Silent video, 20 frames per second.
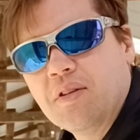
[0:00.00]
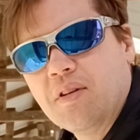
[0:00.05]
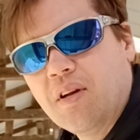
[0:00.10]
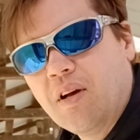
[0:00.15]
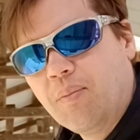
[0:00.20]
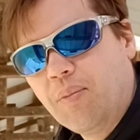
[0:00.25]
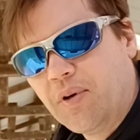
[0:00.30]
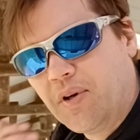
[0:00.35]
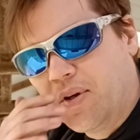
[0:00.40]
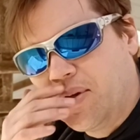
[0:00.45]
I'll
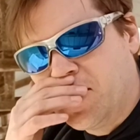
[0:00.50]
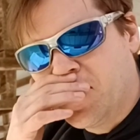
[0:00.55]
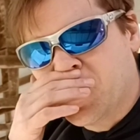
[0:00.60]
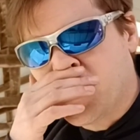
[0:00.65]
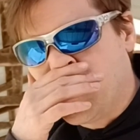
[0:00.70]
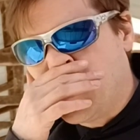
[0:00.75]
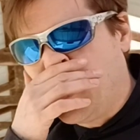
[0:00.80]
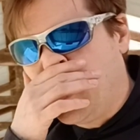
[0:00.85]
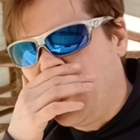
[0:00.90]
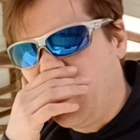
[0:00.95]
put it on the
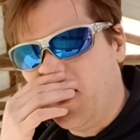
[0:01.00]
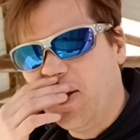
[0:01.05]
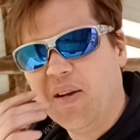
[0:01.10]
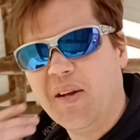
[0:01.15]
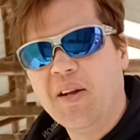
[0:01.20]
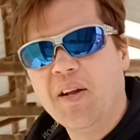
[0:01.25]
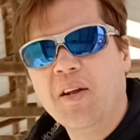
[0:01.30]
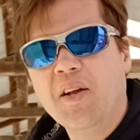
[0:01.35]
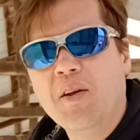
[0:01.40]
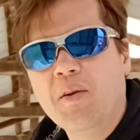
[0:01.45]
screen.
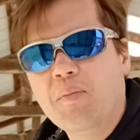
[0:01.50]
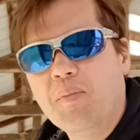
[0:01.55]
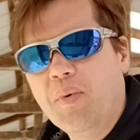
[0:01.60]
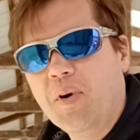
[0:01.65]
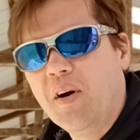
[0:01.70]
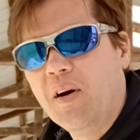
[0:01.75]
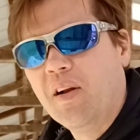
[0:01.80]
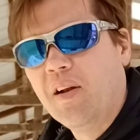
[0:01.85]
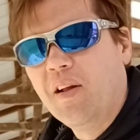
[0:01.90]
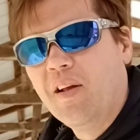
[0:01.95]

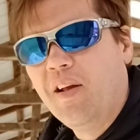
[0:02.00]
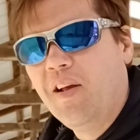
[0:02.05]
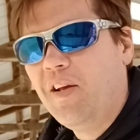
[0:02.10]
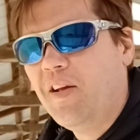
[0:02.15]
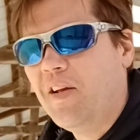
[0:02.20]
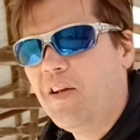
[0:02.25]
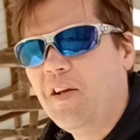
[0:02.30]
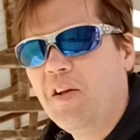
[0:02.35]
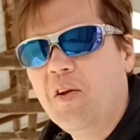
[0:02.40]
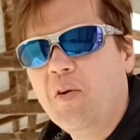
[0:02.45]
But
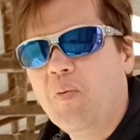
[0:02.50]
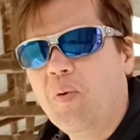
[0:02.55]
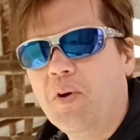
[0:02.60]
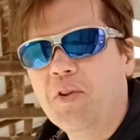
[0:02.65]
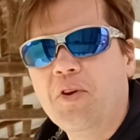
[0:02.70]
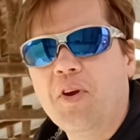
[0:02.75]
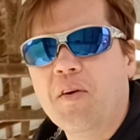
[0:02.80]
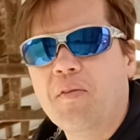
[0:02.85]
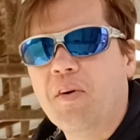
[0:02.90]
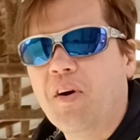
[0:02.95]
whether
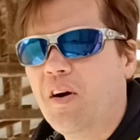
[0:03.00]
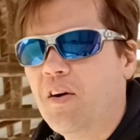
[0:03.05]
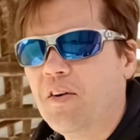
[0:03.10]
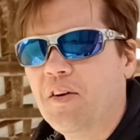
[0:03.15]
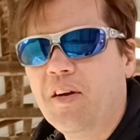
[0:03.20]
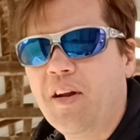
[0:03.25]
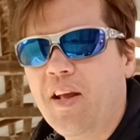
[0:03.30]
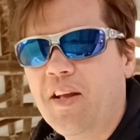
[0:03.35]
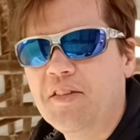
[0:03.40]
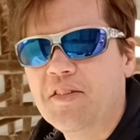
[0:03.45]
you have
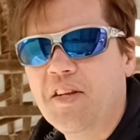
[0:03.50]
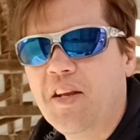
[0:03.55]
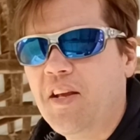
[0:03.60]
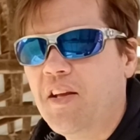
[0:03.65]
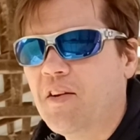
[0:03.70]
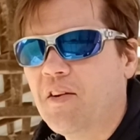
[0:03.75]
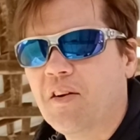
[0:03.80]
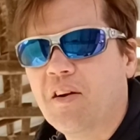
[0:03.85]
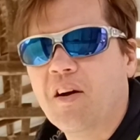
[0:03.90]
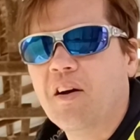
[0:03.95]
118
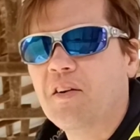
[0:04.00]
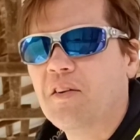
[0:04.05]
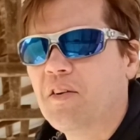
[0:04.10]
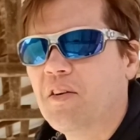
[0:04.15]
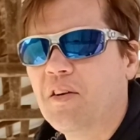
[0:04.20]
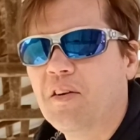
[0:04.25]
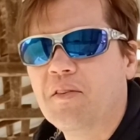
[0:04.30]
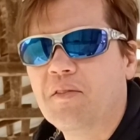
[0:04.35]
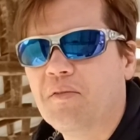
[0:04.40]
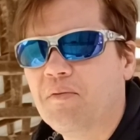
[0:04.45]
or
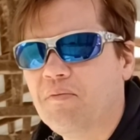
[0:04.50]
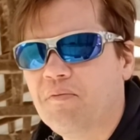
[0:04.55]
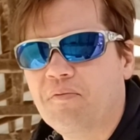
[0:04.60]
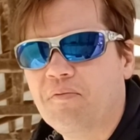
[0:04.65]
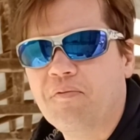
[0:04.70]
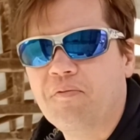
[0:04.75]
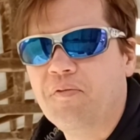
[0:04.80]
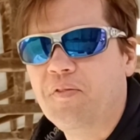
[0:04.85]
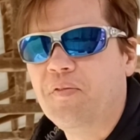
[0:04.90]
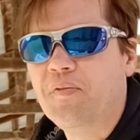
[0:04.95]

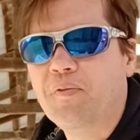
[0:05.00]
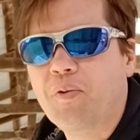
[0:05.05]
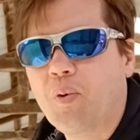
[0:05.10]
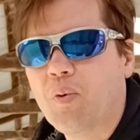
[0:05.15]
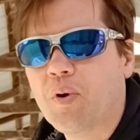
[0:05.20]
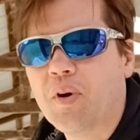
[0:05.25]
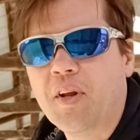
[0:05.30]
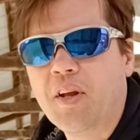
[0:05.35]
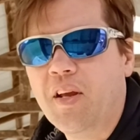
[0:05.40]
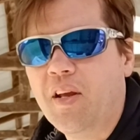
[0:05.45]

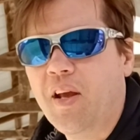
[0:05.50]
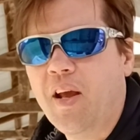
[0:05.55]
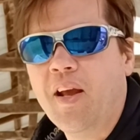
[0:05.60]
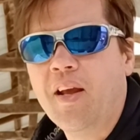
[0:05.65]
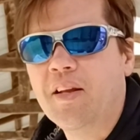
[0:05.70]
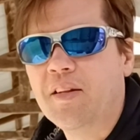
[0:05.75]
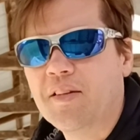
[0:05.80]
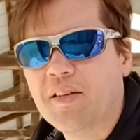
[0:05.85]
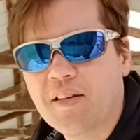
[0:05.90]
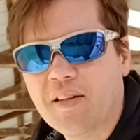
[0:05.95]

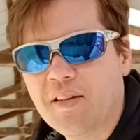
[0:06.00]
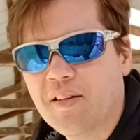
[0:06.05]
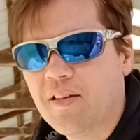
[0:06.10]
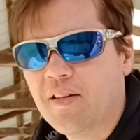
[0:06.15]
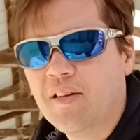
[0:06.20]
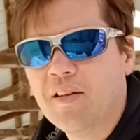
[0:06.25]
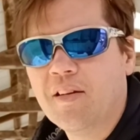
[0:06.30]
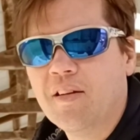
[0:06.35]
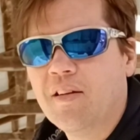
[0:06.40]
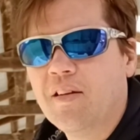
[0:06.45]
148,
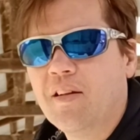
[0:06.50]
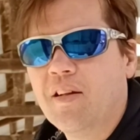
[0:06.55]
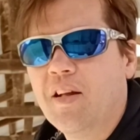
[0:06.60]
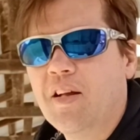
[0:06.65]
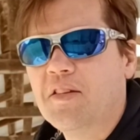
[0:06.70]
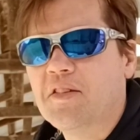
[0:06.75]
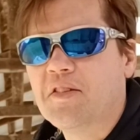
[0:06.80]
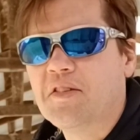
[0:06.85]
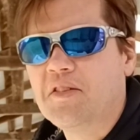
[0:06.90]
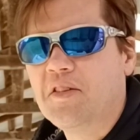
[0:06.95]

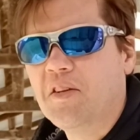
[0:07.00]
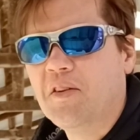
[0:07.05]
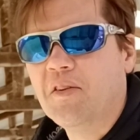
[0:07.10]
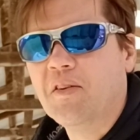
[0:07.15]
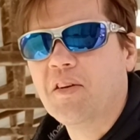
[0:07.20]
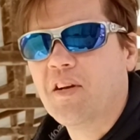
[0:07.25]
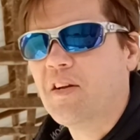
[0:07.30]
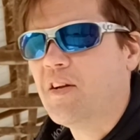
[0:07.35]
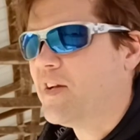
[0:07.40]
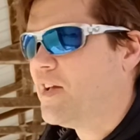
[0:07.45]
it's still
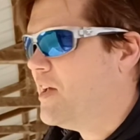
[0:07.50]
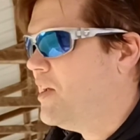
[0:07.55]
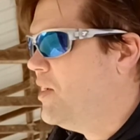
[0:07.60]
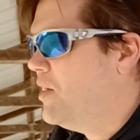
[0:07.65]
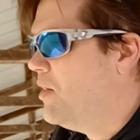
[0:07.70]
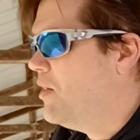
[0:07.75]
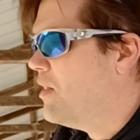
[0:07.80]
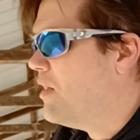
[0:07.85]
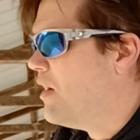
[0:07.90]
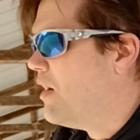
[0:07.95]
going to
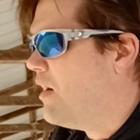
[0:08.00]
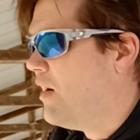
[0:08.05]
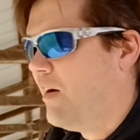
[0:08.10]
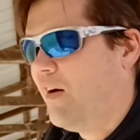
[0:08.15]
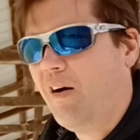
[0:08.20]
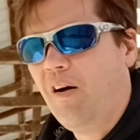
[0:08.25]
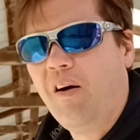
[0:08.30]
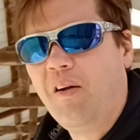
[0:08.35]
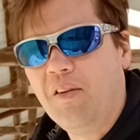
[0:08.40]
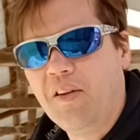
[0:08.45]
kill
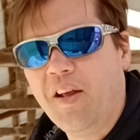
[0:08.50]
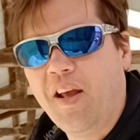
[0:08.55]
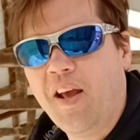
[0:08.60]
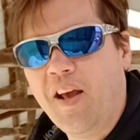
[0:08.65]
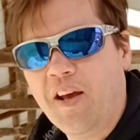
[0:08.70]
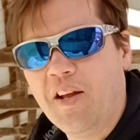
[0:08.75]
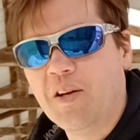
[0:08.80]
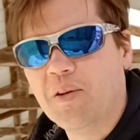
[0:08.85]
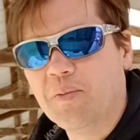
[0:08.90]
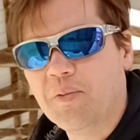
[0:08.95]
all the
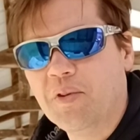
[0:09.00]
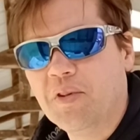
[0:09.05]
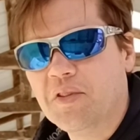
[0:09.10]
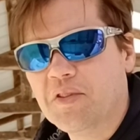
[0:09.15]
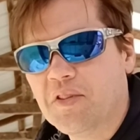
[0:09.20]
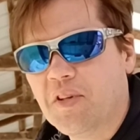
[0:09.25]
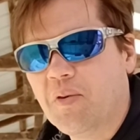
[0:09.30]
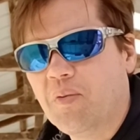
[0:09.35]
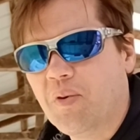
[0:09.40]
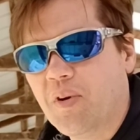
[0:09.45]

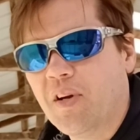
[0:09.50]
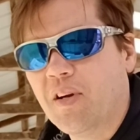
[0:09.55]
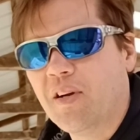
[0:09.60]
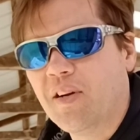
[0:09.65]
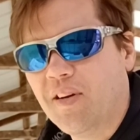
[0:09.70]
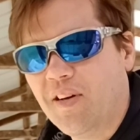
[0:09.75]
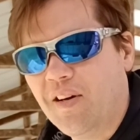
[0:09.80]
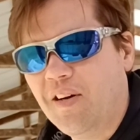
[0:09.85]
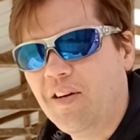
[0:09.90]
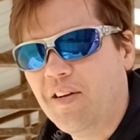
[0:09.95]
animals that we're going
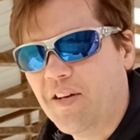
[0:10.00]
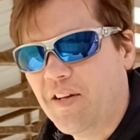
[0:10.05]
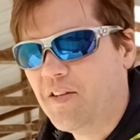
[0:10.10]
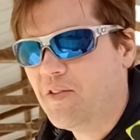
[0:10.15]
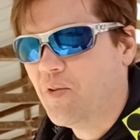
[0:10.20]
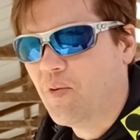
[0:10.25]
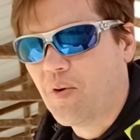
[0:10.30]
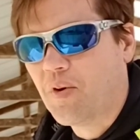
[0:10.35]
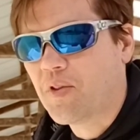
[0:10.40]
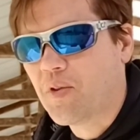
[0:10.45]
to hunt in
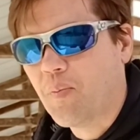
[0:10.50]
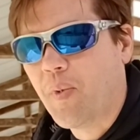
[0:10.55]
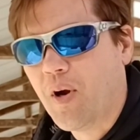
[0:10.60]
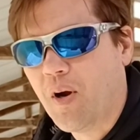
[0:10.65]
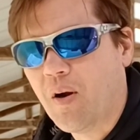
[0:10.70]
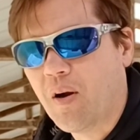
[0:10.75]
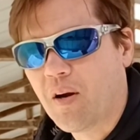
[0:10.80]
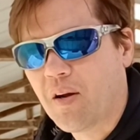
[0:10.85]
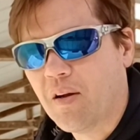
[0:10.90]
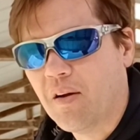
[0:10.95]
North
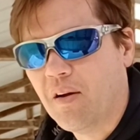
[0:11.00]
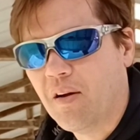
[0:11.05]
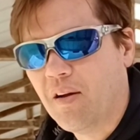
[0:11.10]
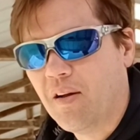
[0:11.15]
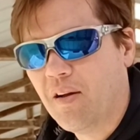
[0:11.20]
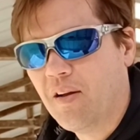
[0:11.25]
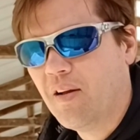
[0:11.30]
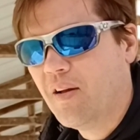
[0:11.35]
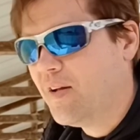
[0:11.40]
America.